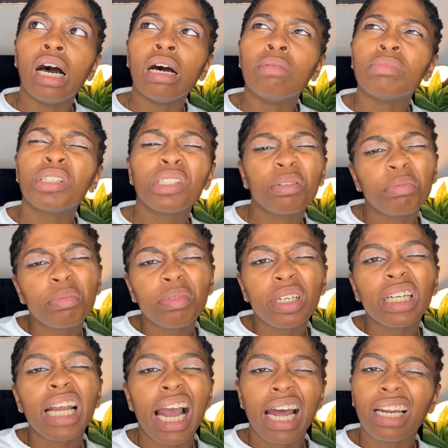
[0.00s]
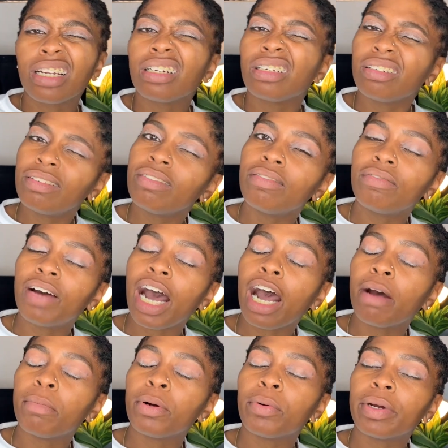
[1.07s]
shimmery kind of
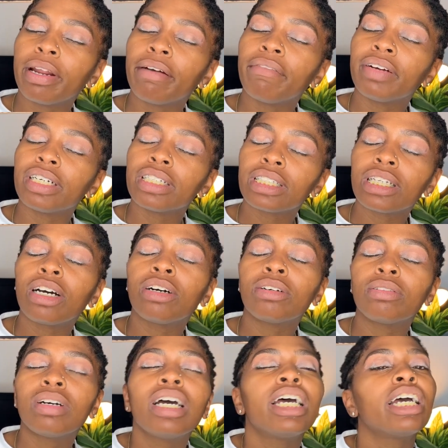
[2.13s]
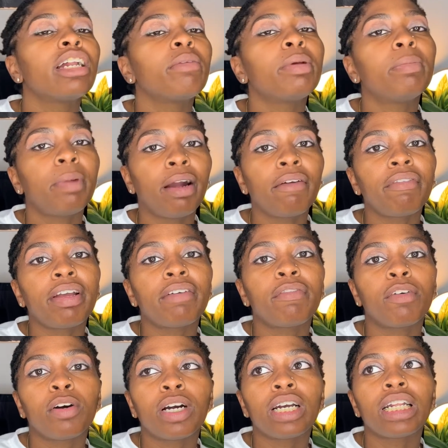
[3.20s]
vibe or whatever, so it'll be perfect
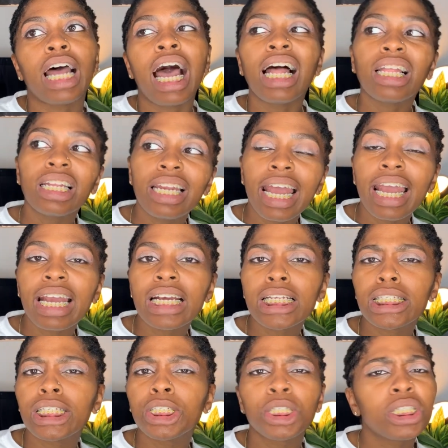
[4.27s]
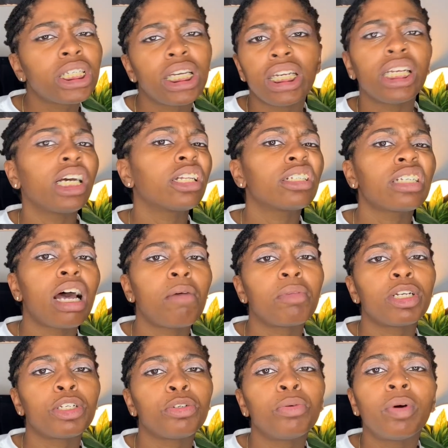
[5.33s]
for the holidays and just any other time
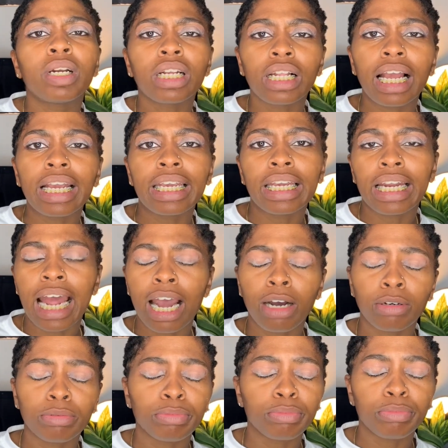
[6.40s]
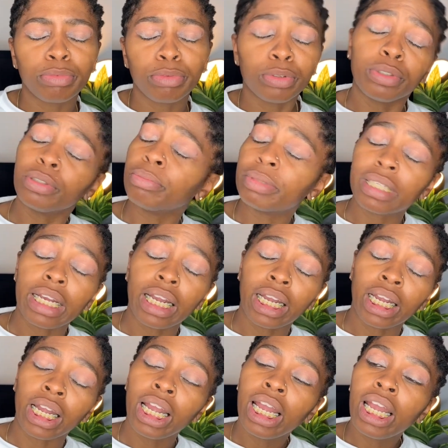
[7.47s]
that you want to like get out, you know what I'm saying,
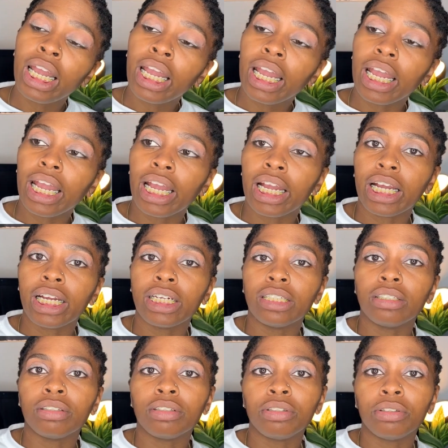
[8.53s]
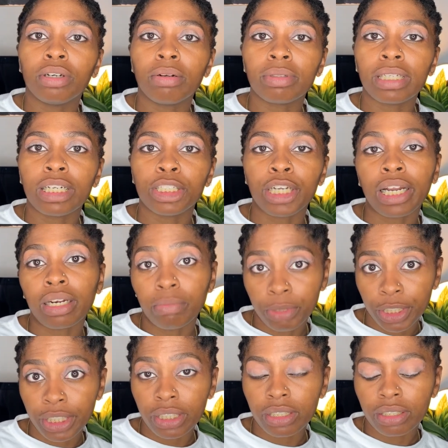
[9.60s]
and you know what I'm saying, shake them
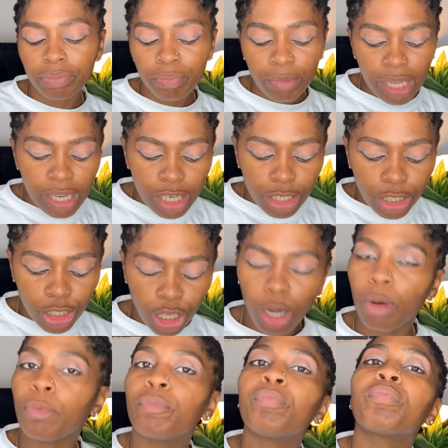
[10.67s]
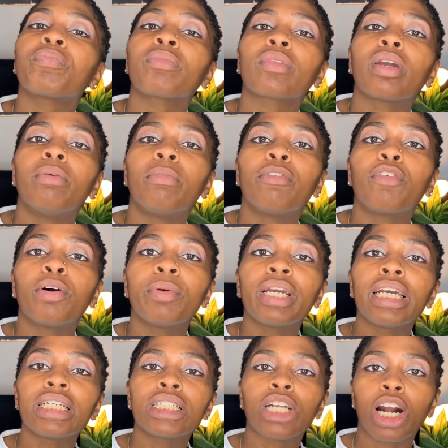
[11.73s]
cheeks. So before we
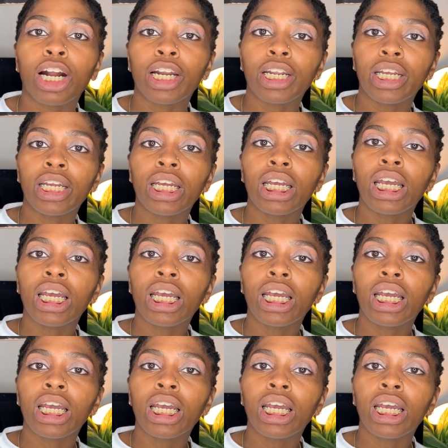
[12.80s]
get started,